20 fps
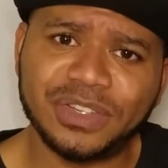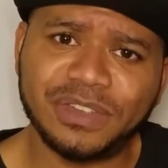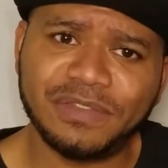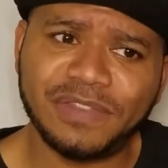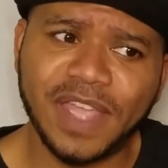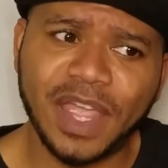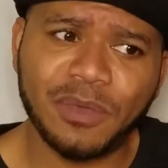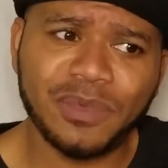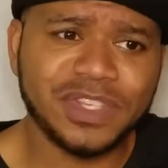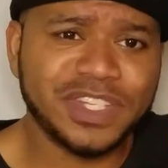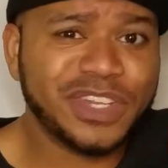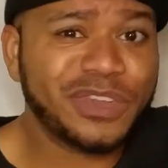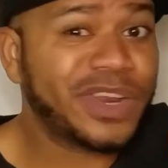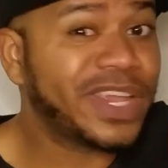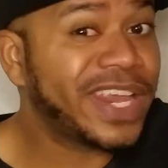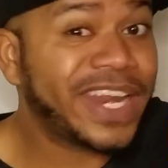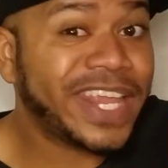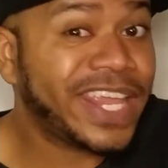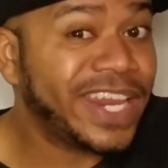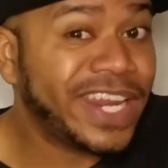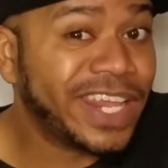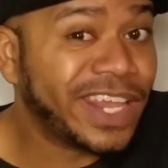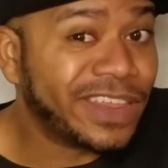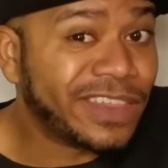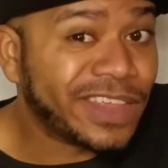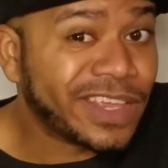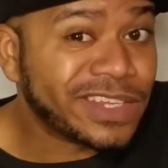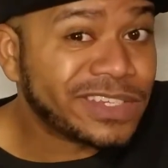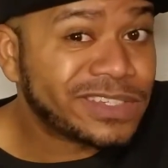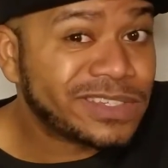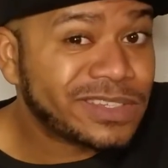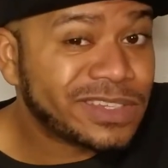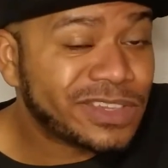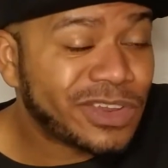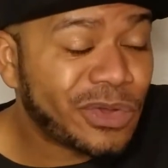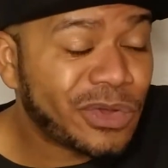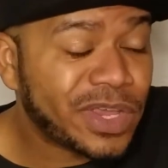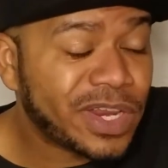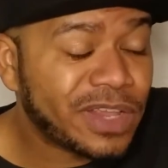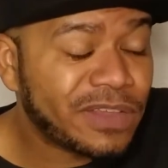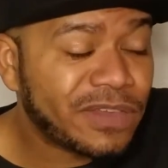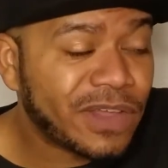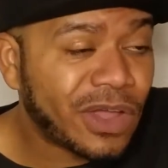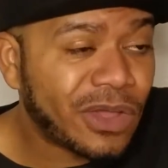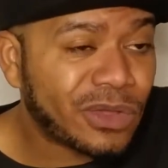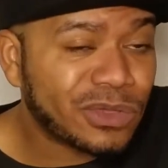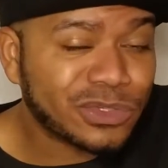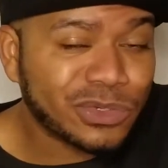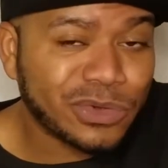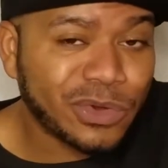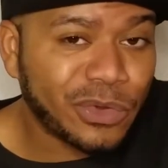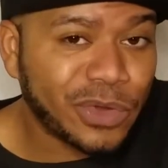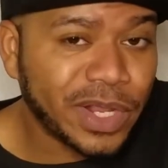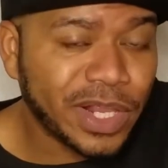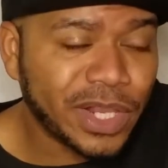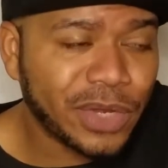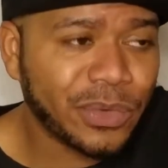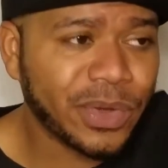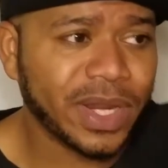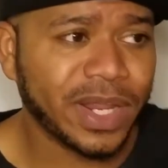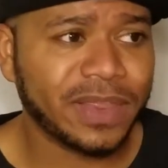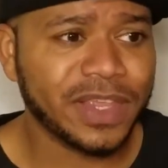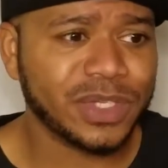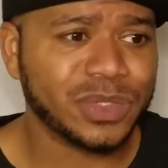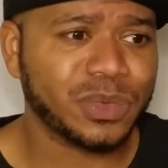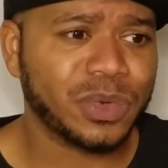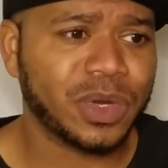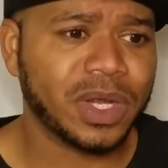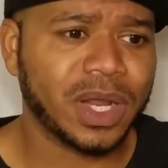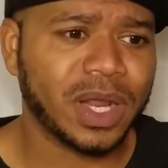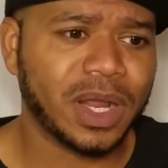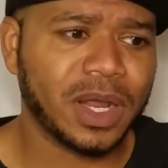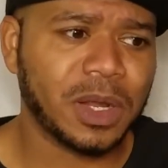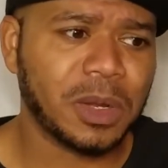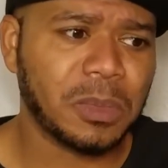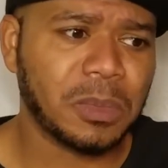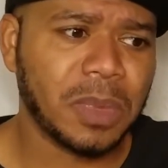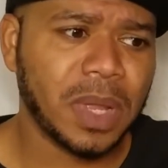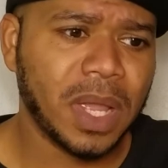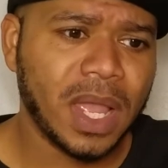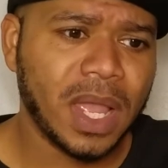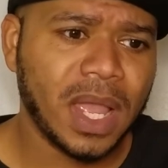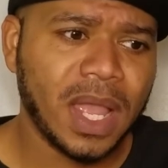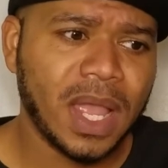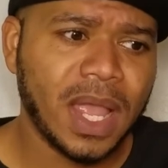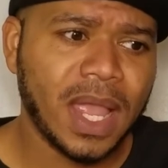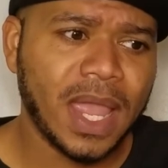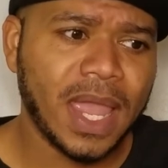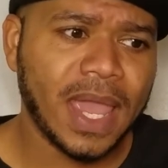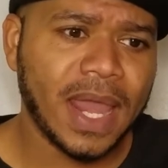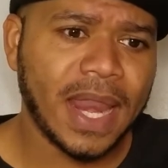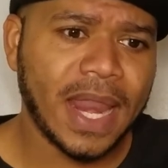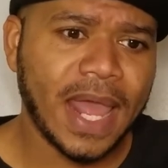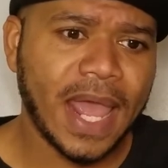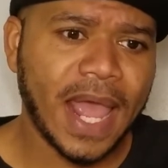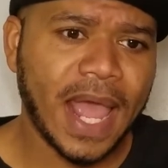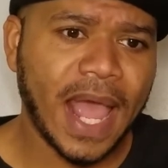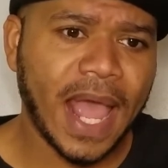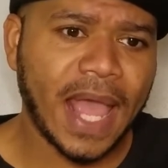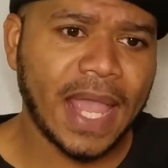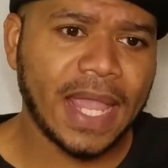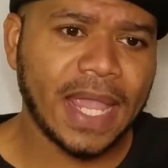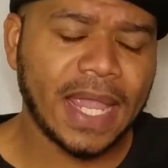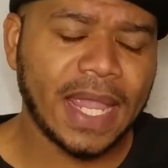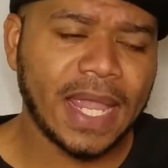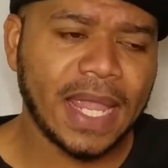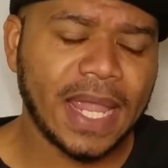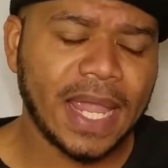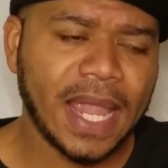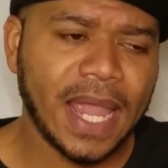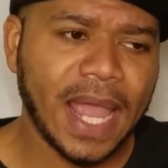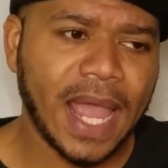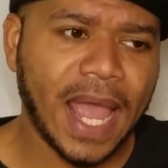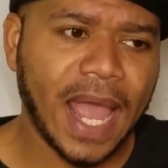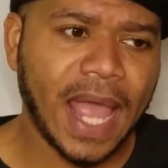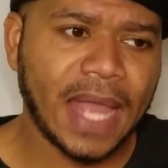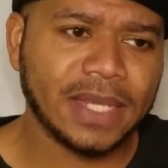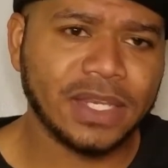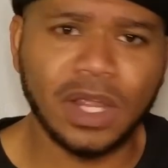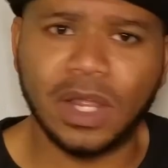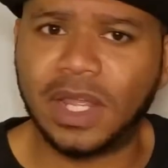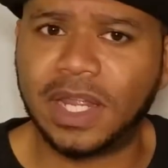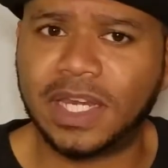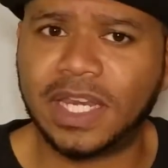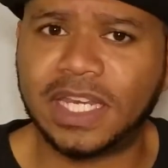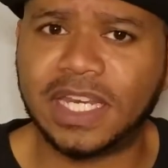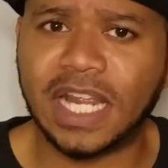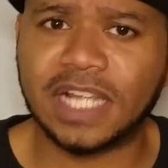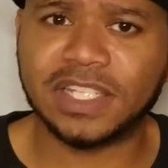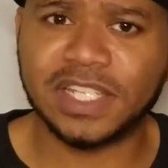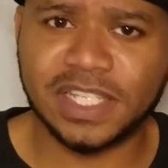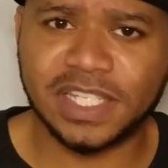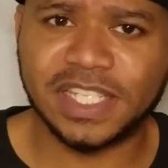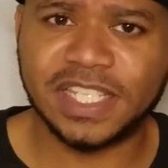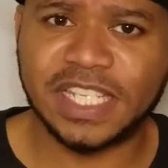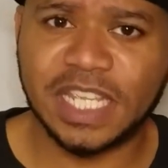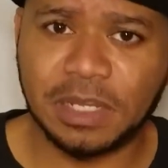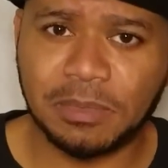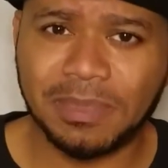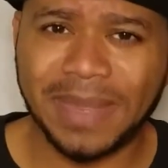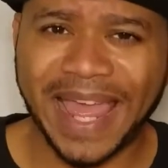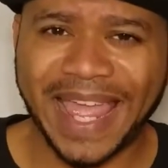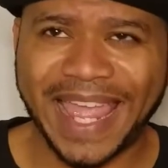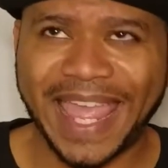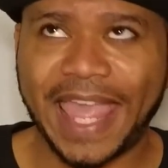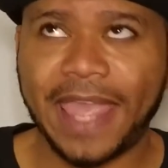that. We still didn't get Edie in this. No Edie Falco, no Hillary in this one. Um, and I, I, it doesn't seem like